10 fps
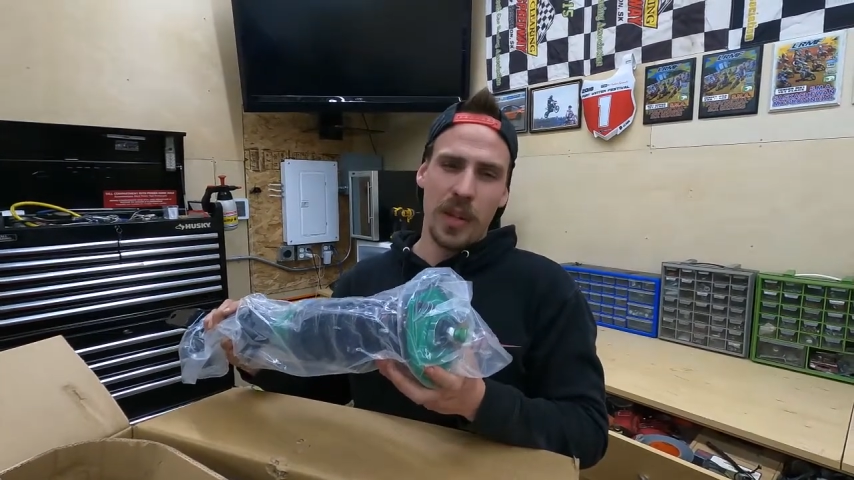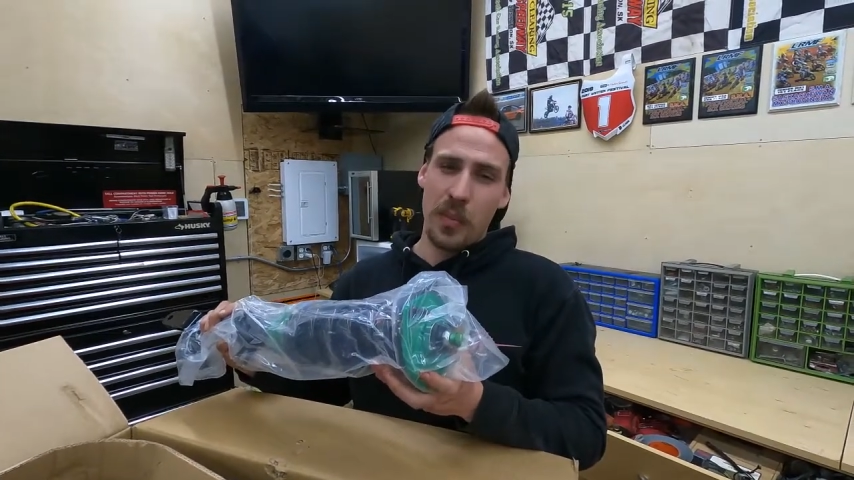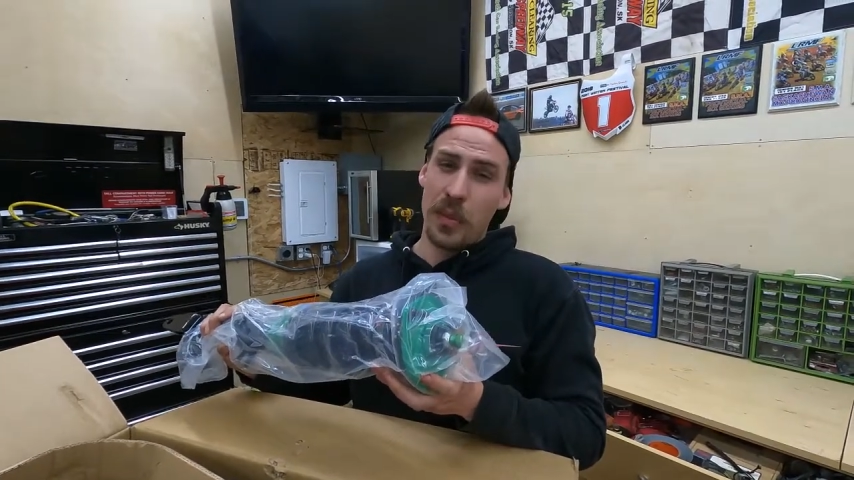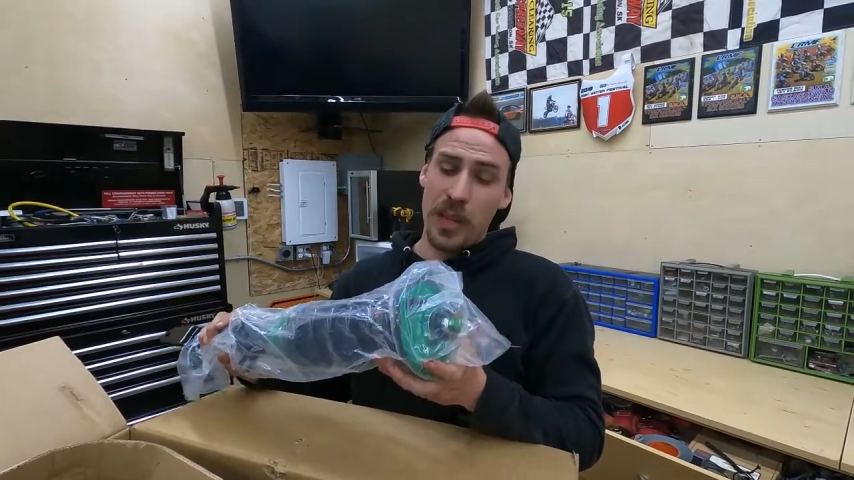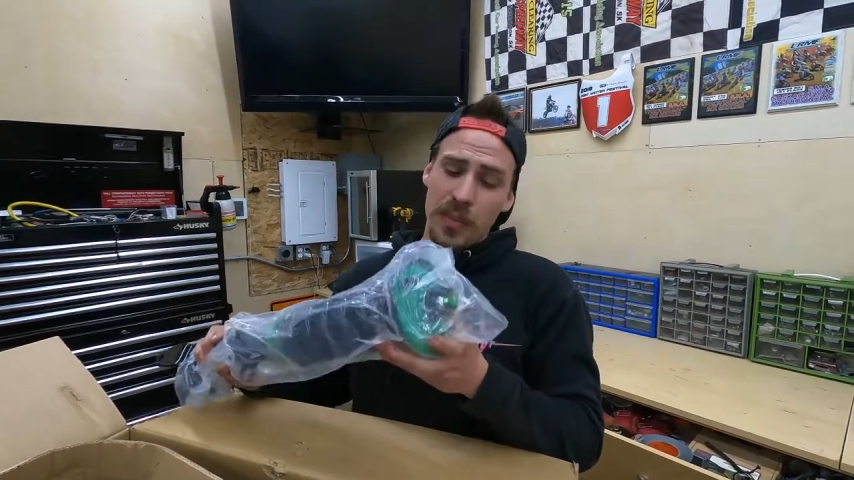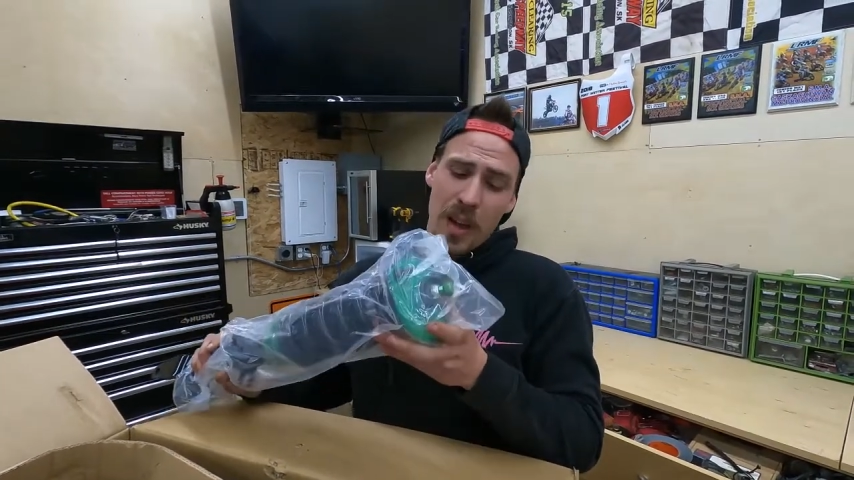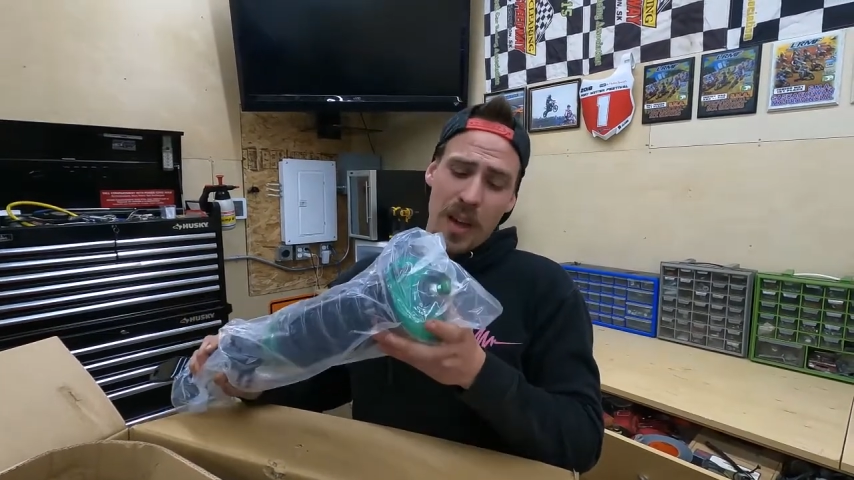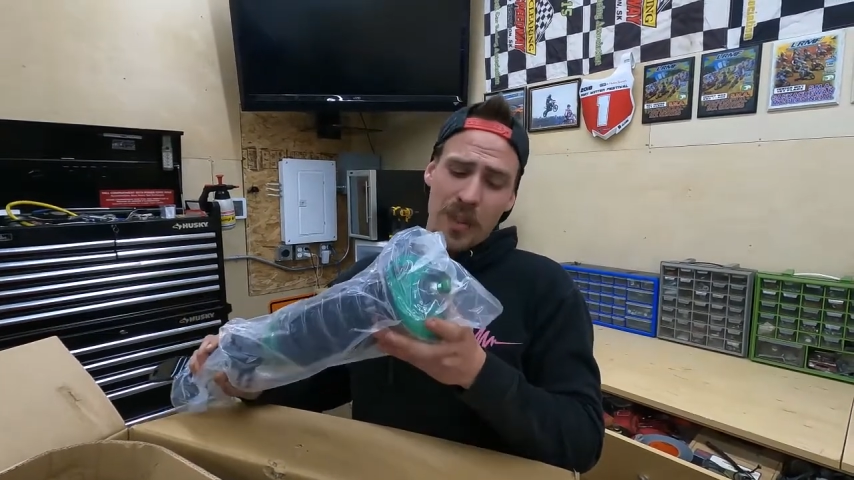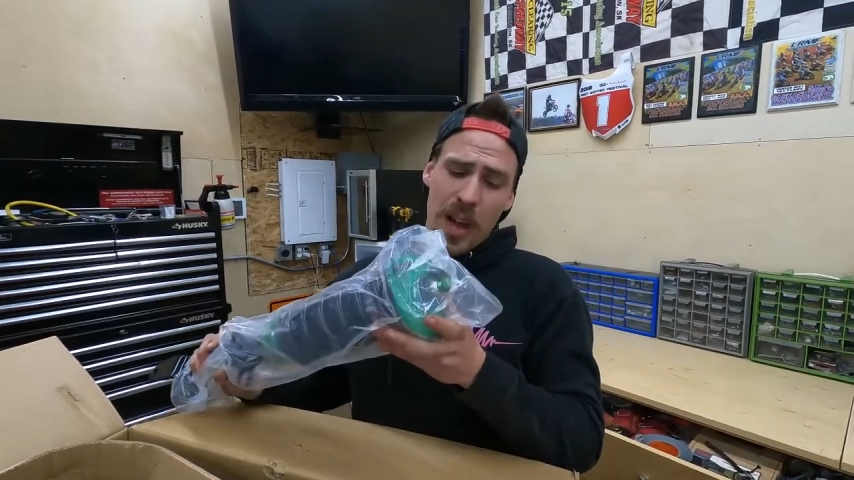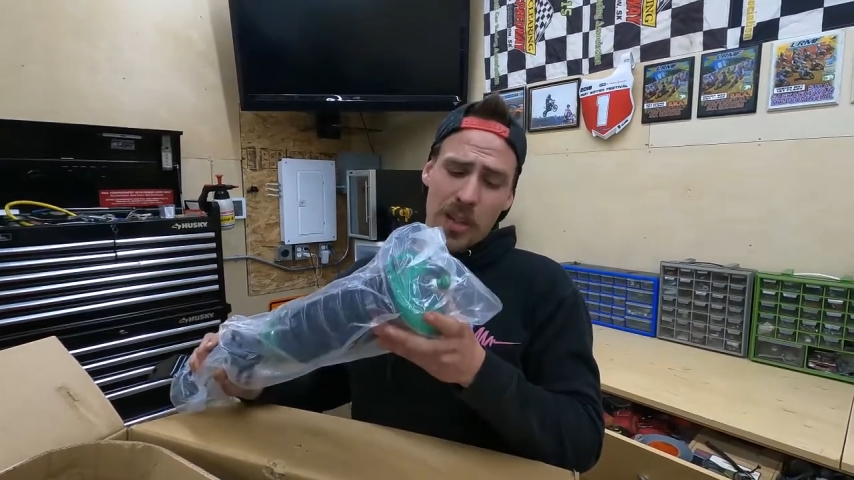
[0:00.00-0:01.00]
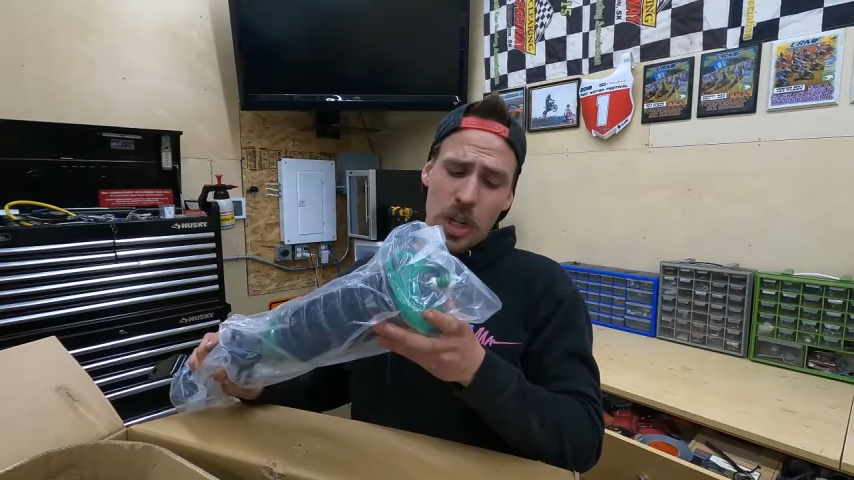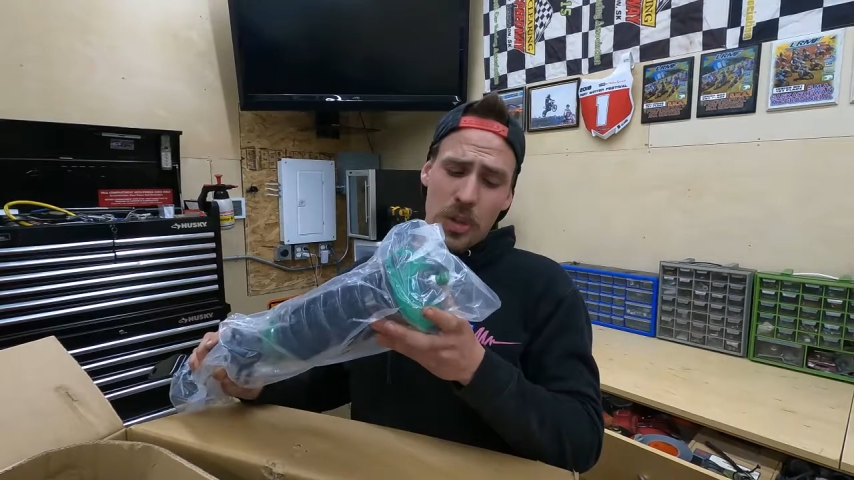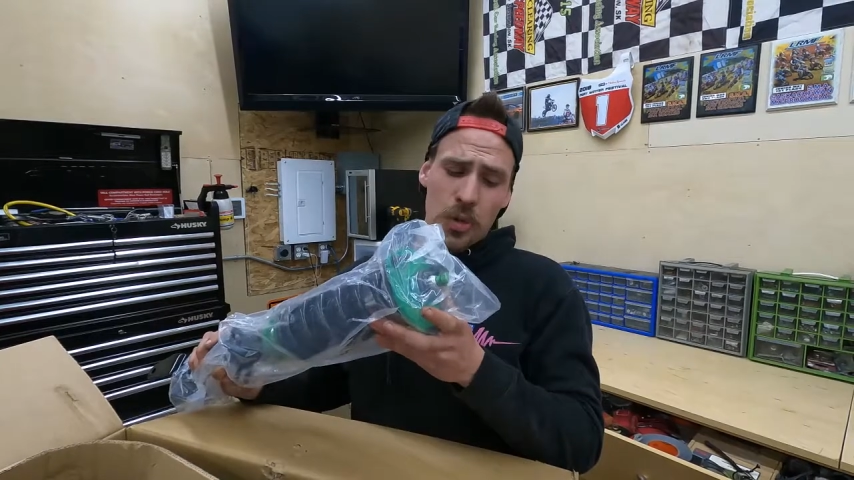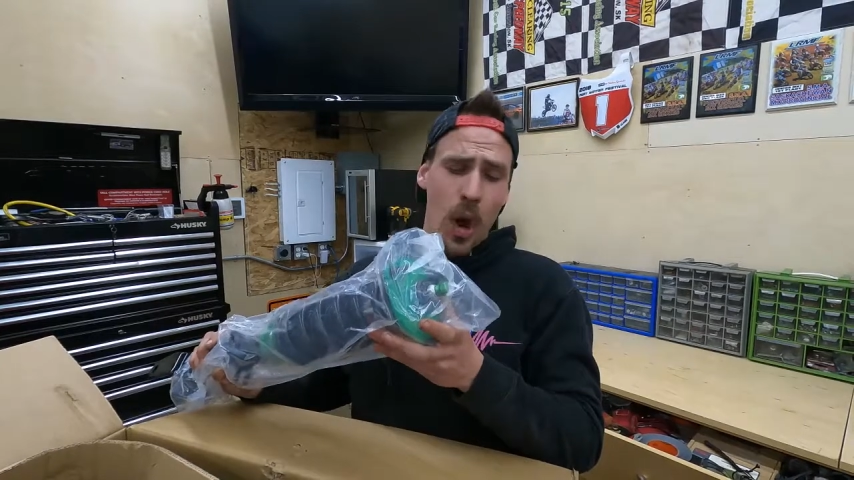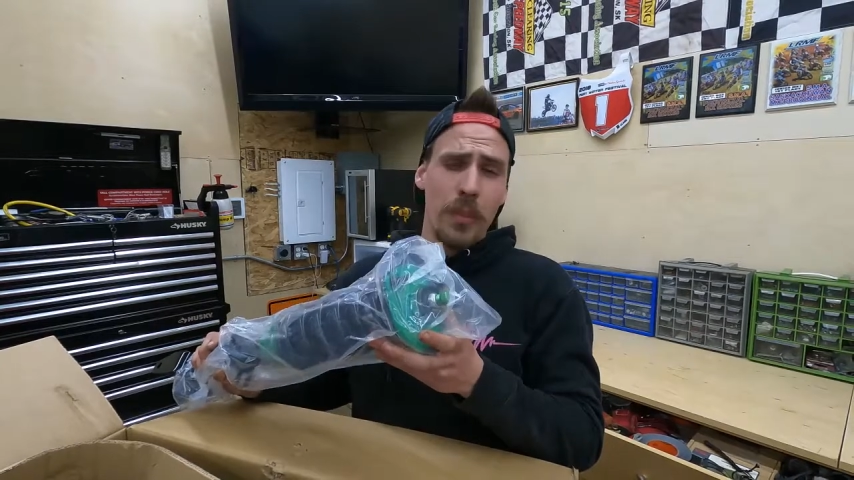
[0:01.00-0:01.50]
I believe you have to actually
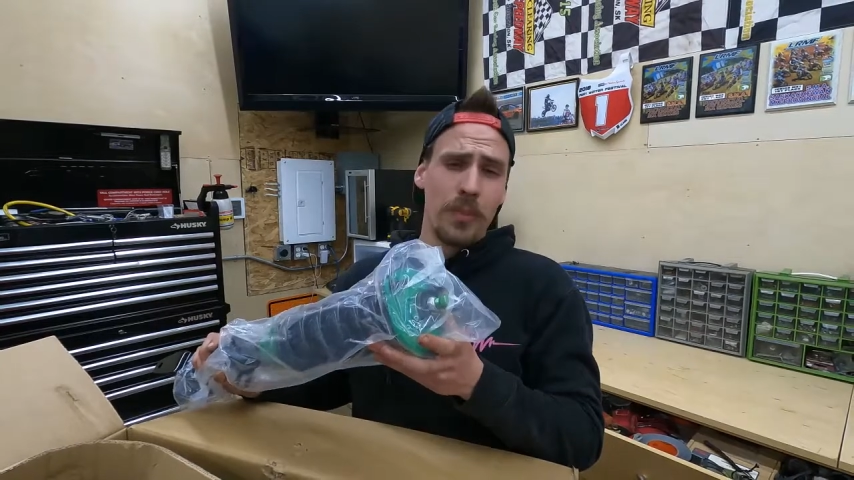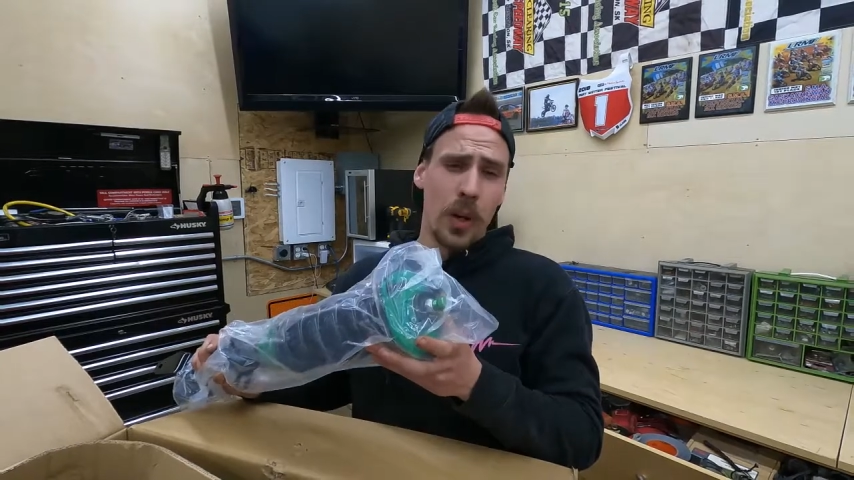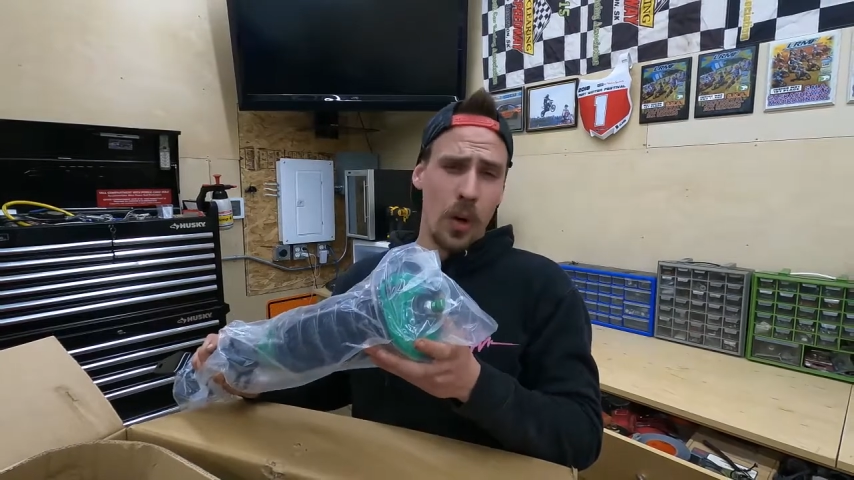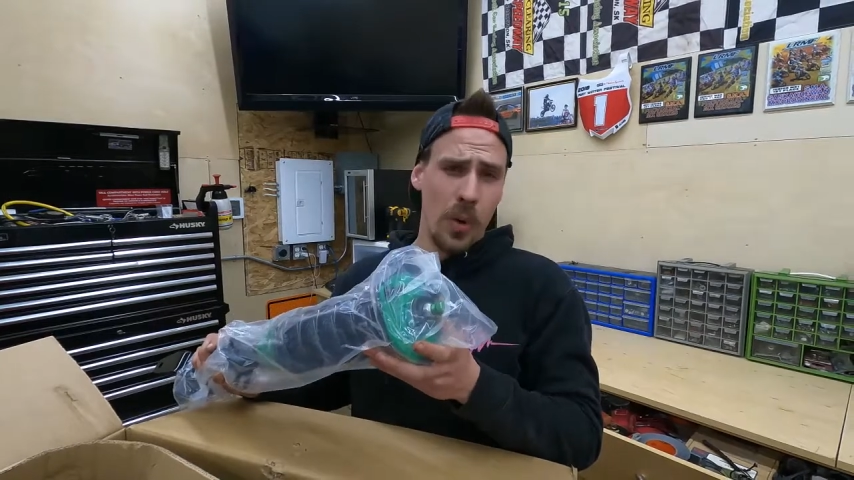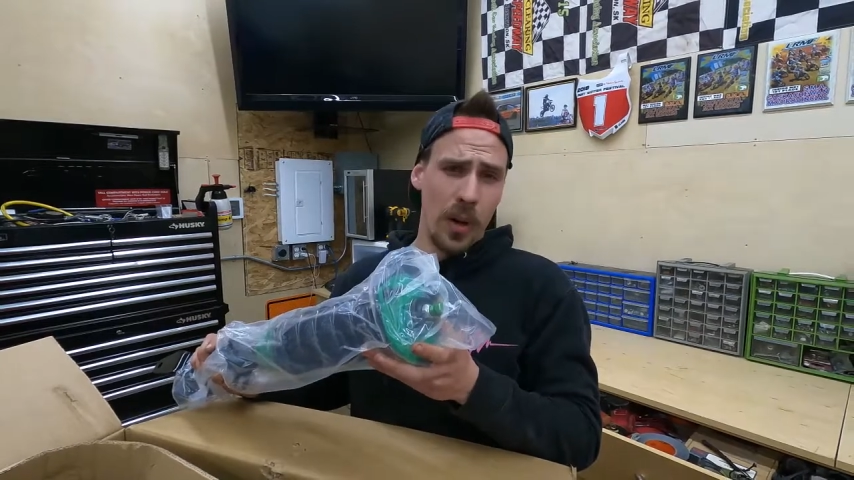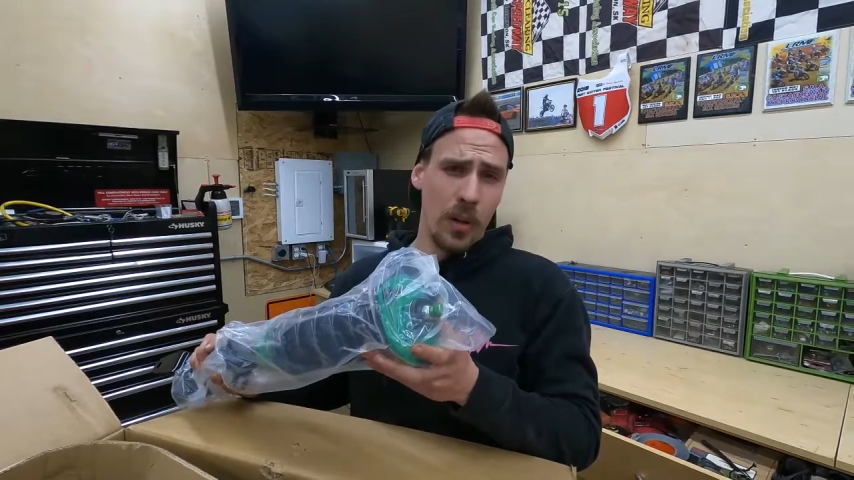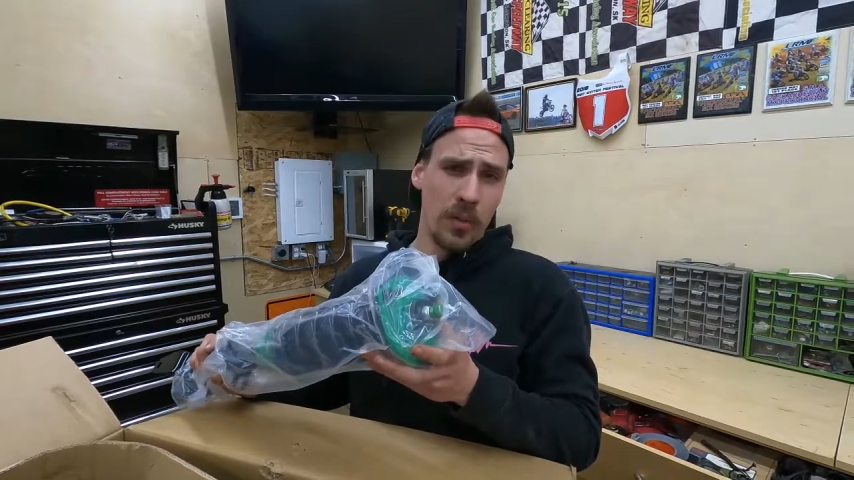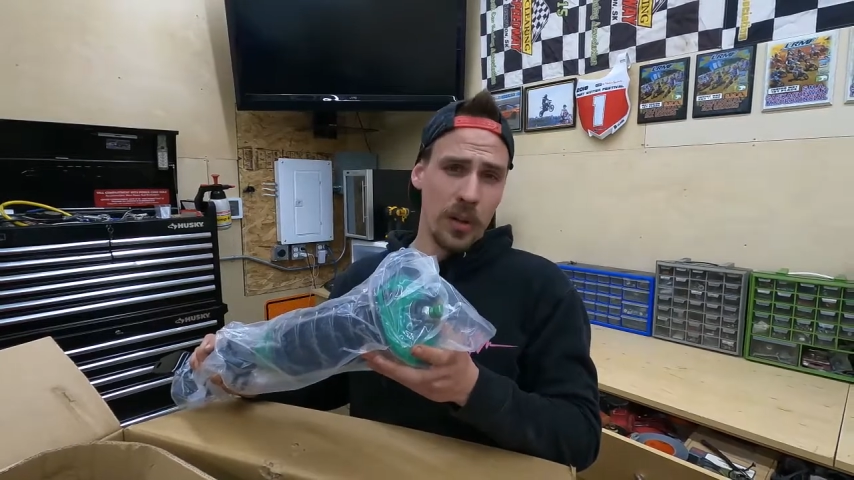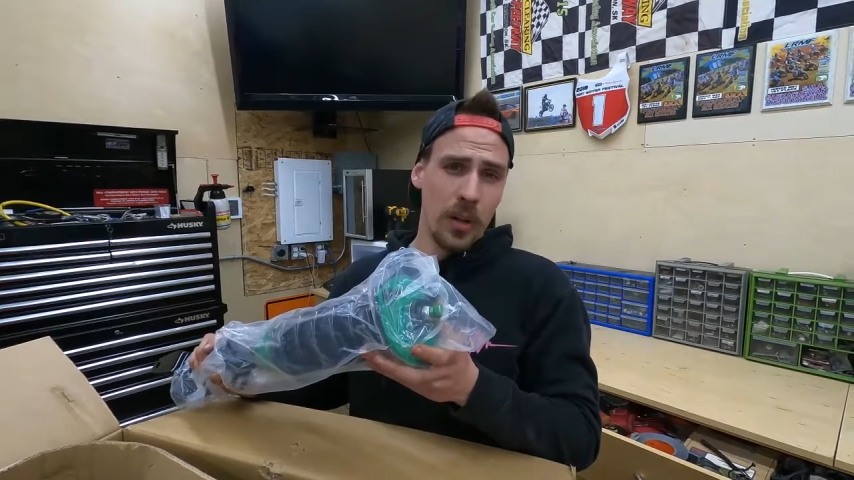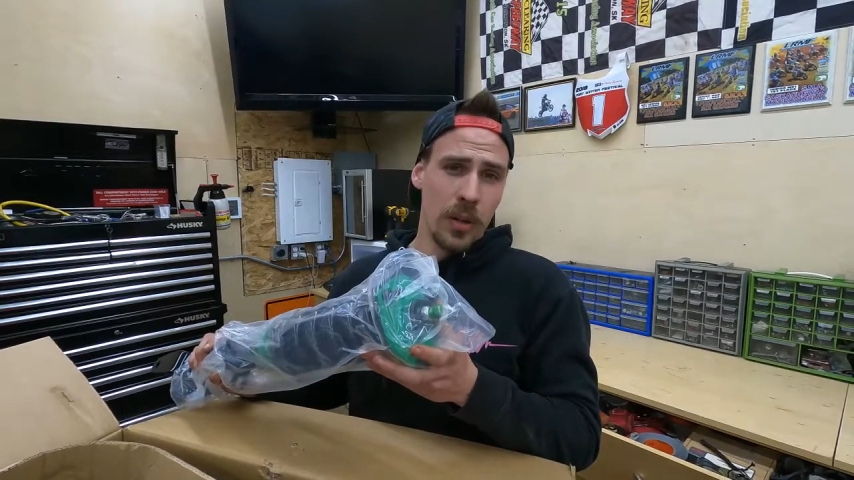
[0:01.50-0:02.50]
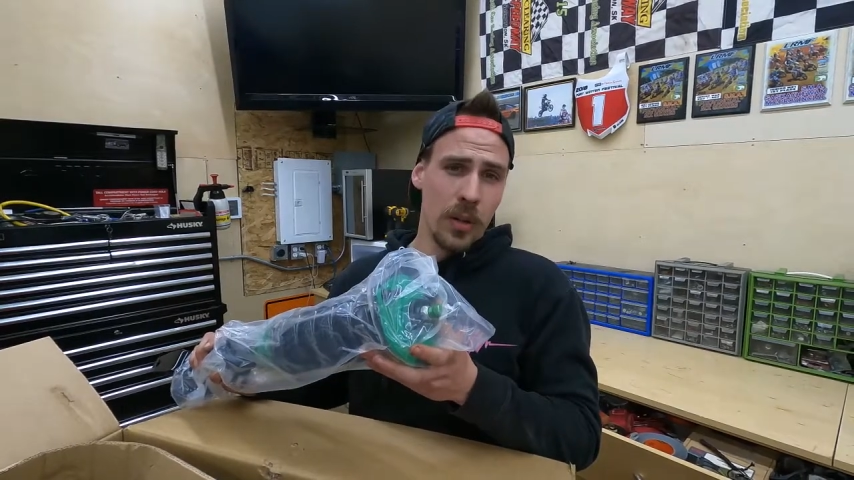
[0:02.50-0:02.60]
drop the coilover,